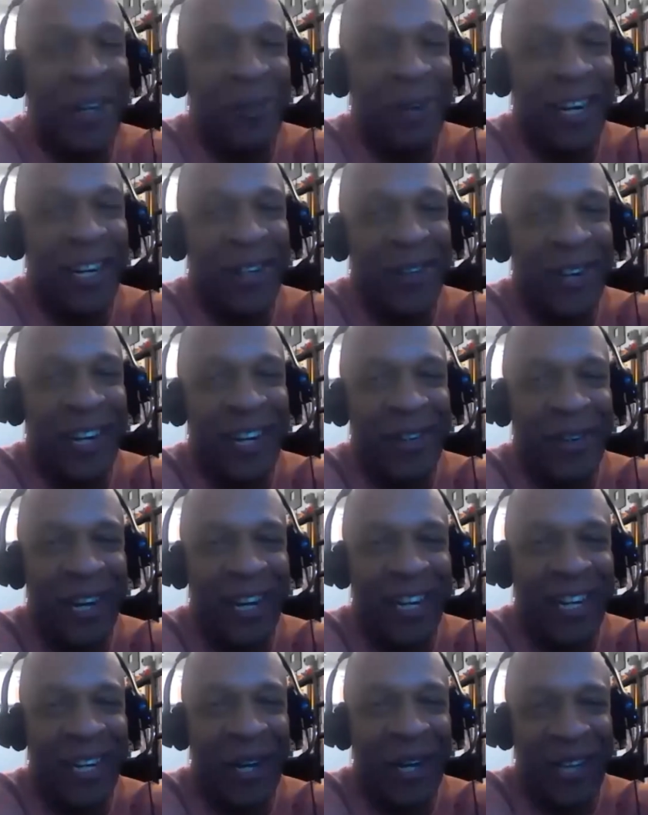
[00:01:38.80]
I
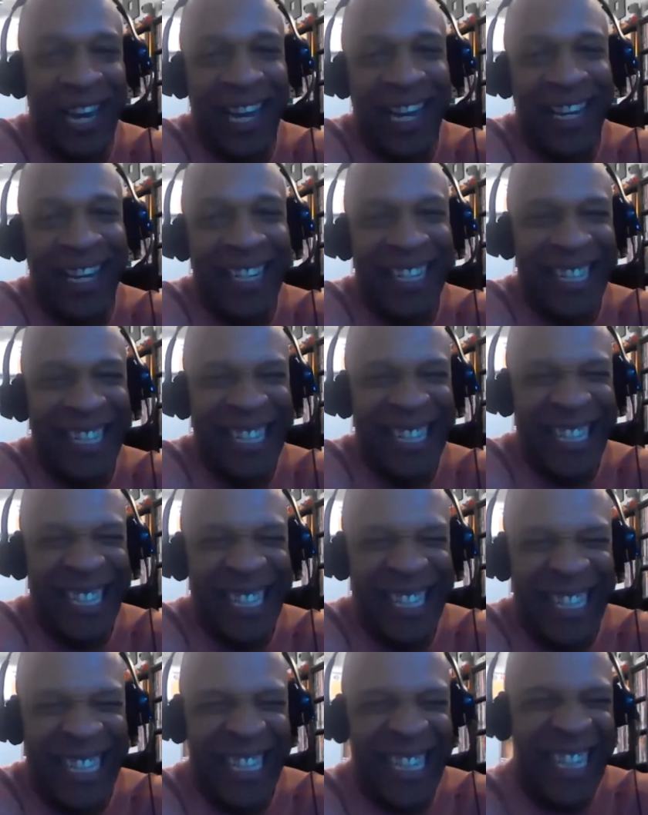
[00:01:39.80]
graduated
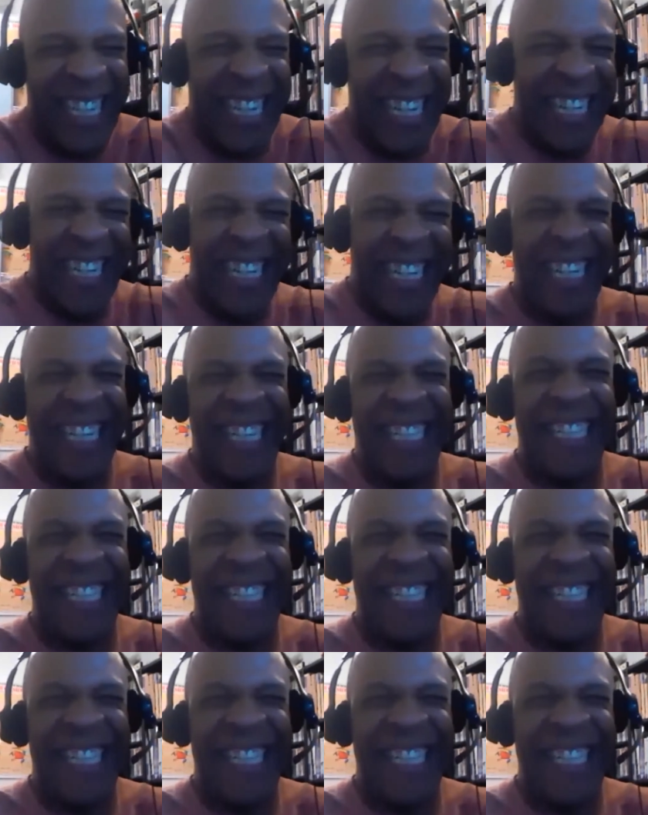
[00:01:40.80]
25 years ago, but,